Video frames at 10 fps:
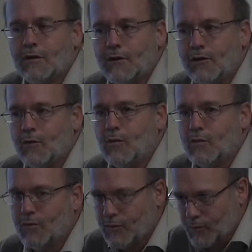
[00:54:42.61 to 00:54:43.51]
to do
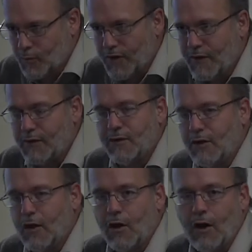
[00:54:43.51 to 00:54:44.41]
what
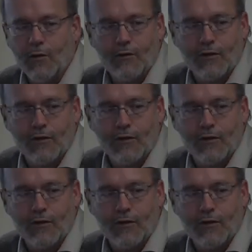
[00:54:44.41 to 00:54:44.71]
the law,